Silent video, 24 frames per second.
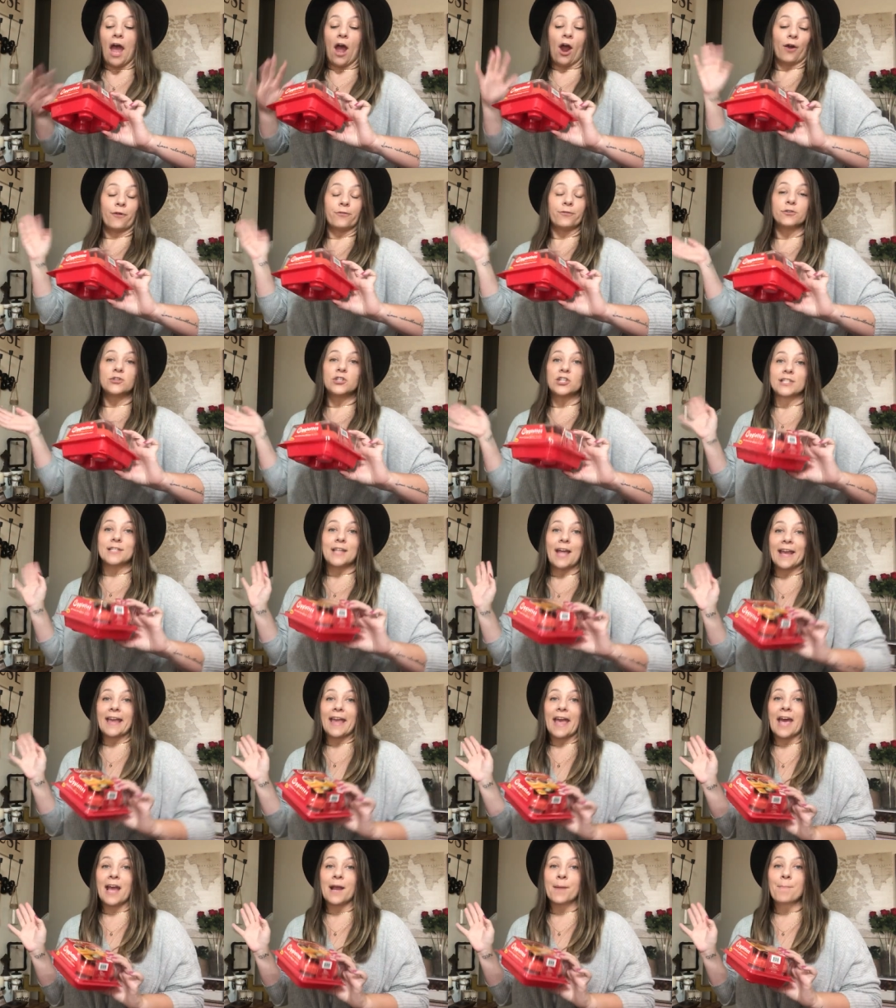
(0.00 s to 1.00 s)
or if you just
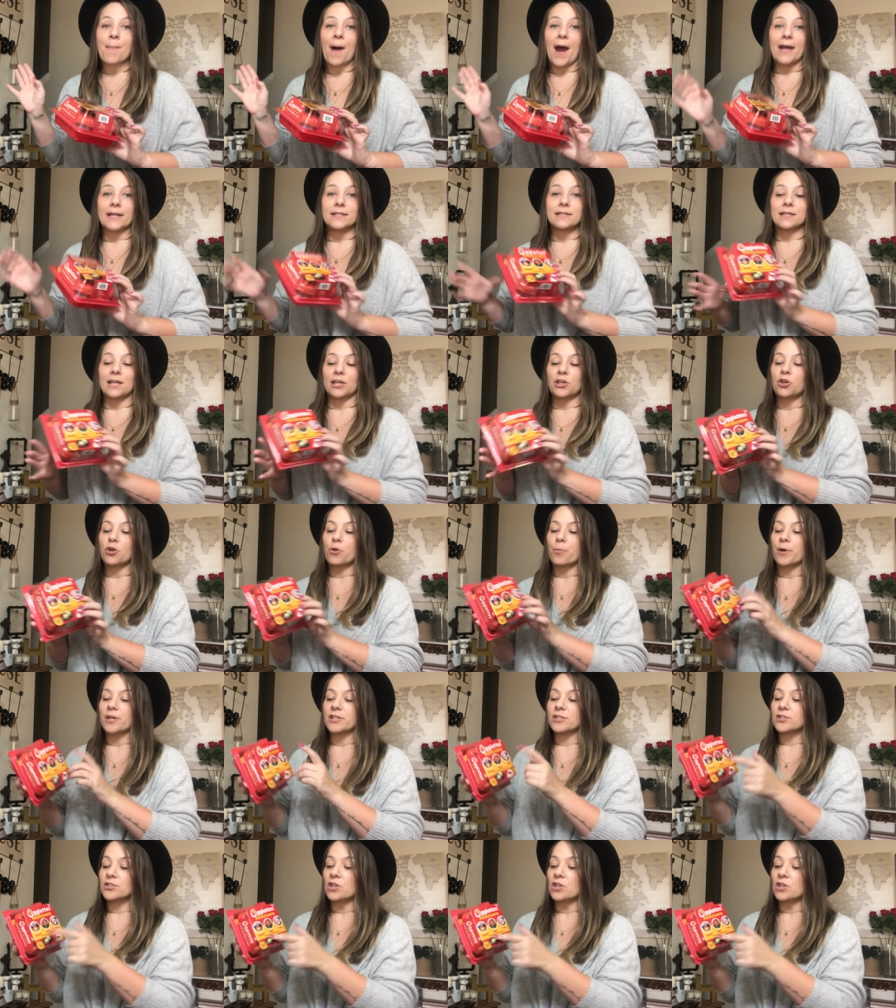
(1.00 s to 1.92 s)
like egg bites, like you could put